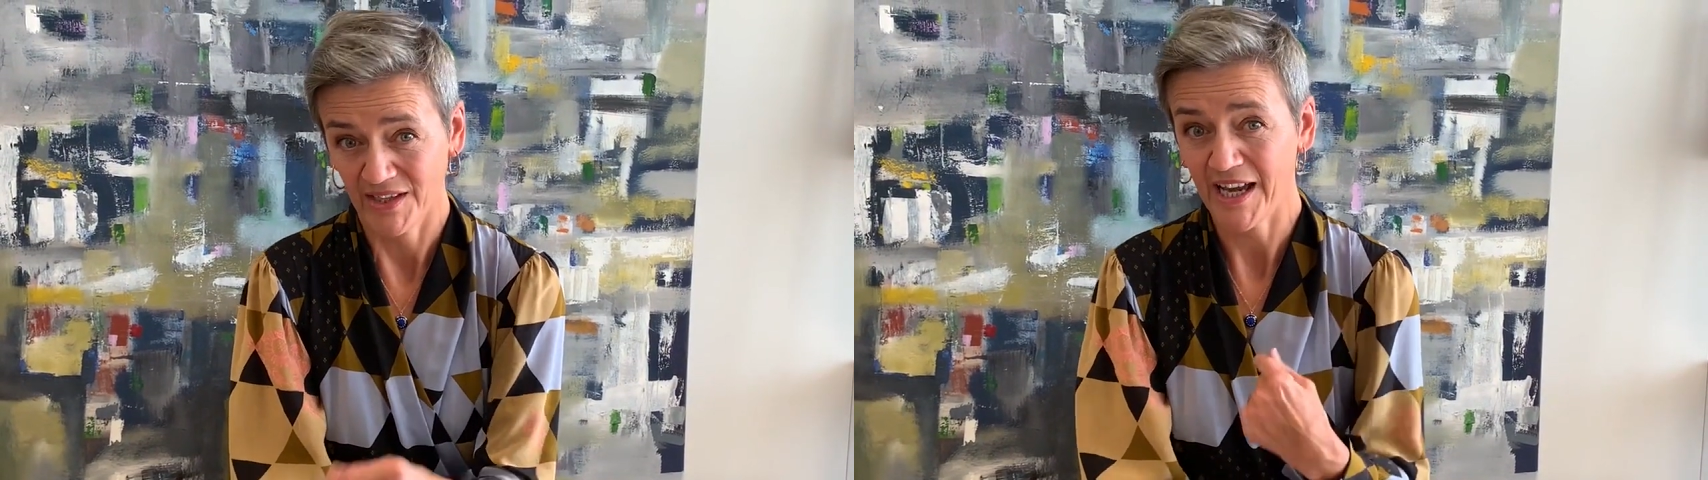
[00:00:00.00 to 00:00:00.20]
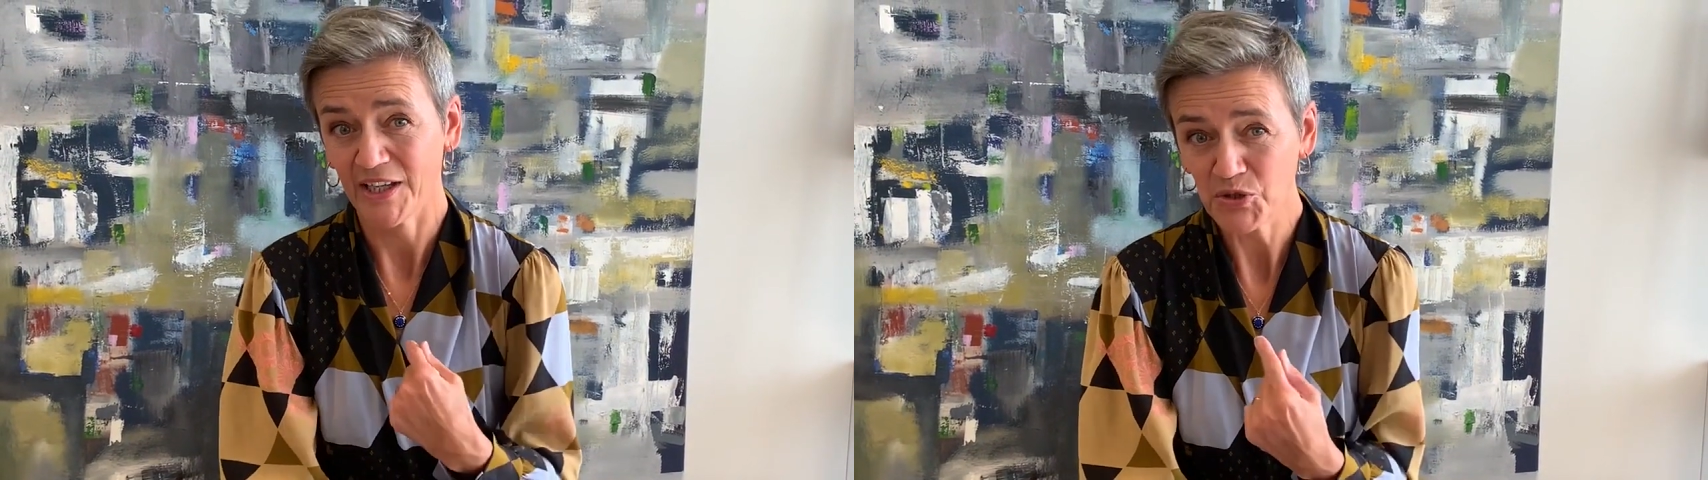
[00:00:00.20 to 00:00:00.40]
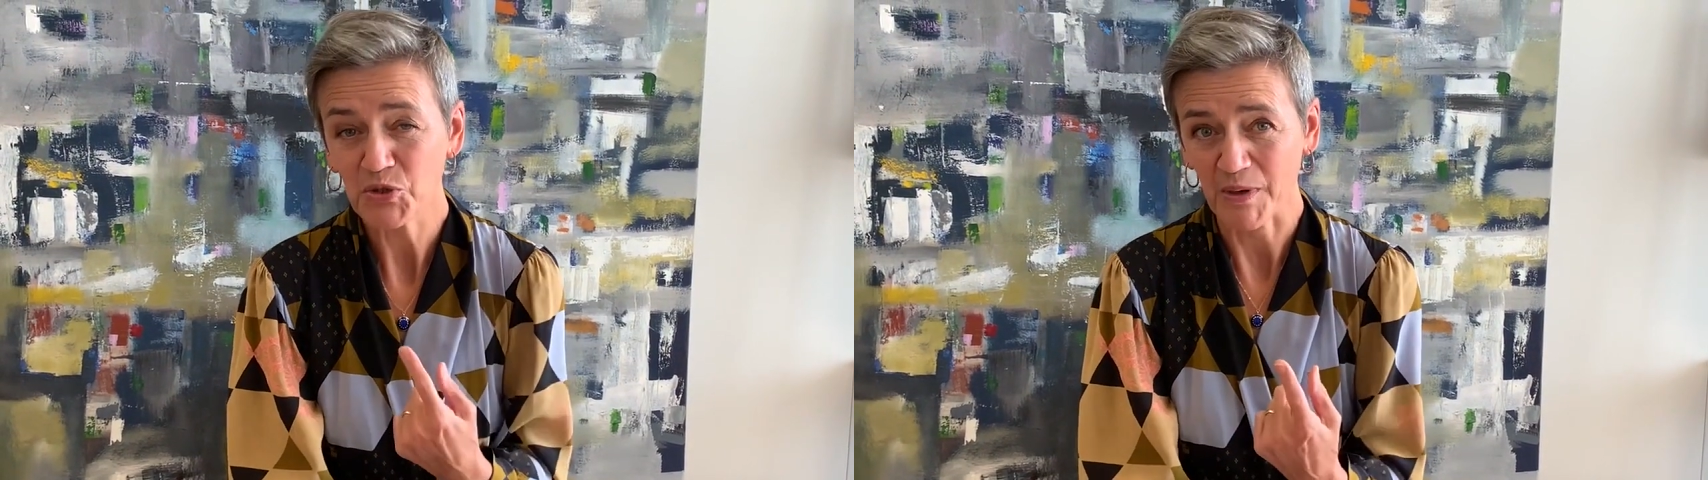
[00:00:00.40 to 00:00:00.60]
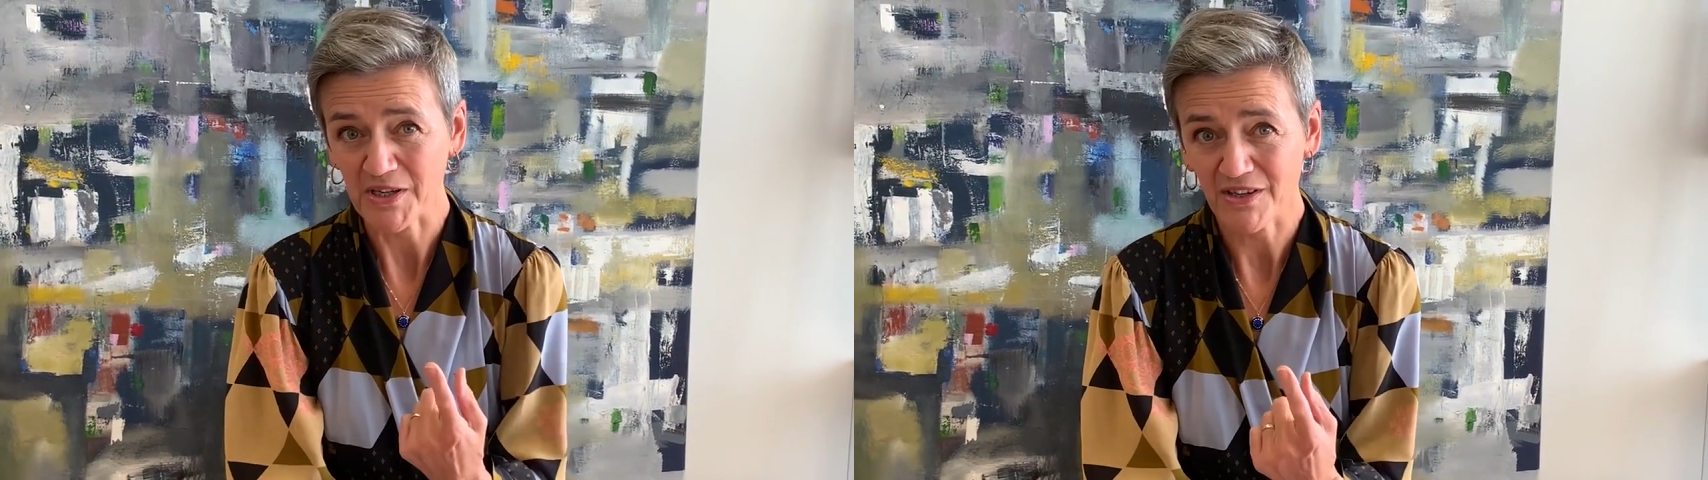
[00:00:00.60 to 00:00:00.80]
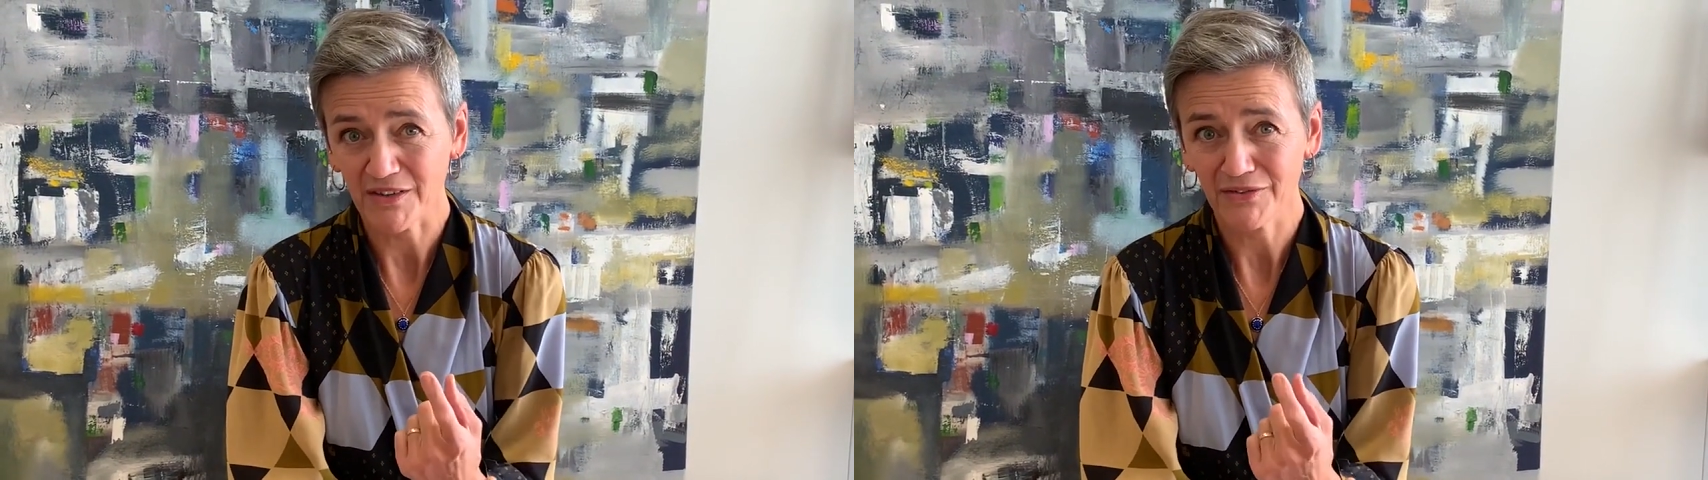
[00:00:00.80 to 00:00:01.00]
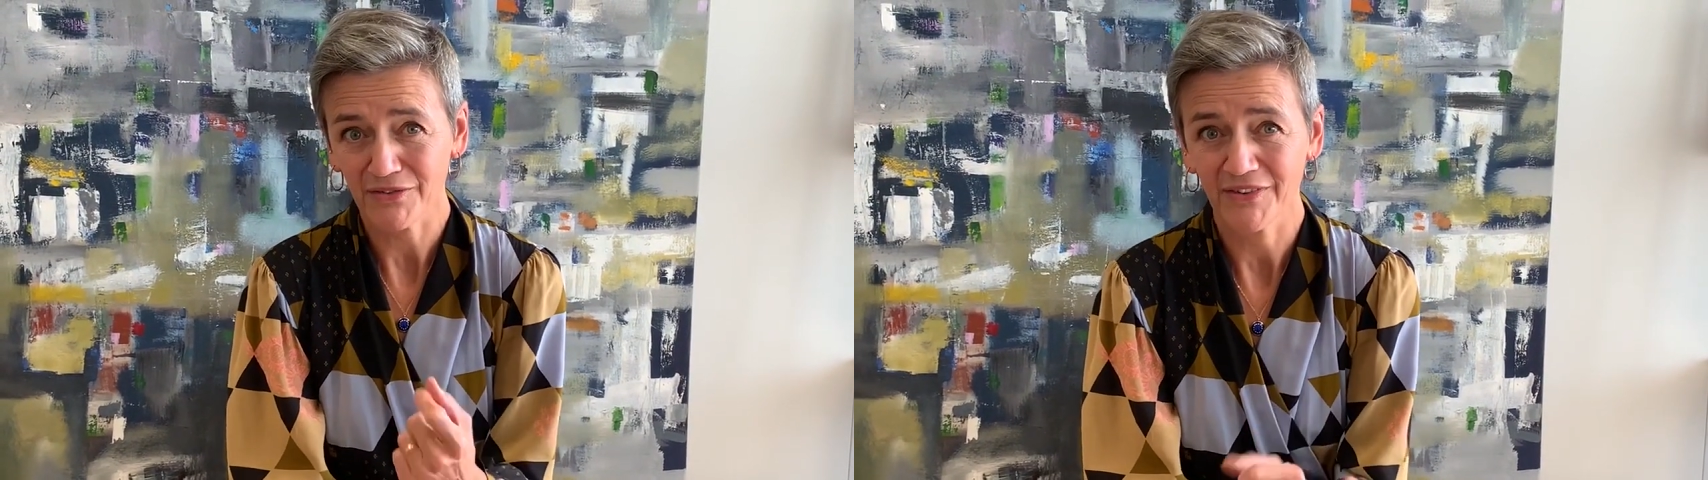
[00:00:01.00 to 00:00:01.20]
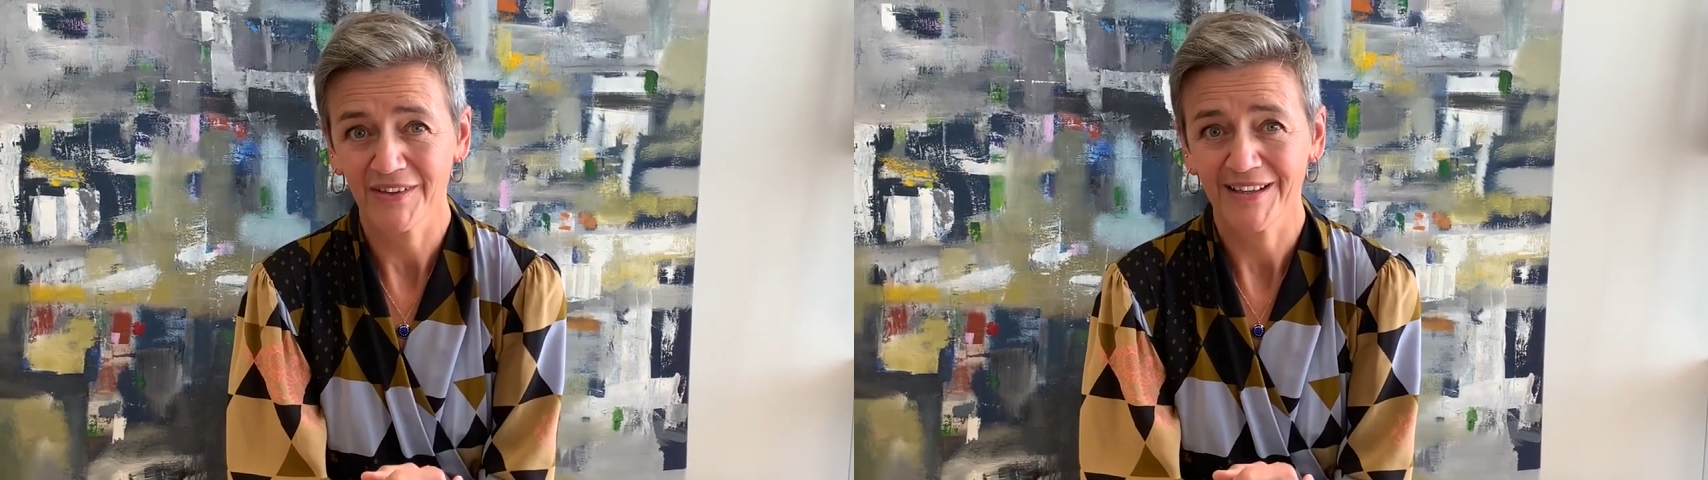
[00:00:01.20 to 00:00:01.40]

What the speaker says: that I use myself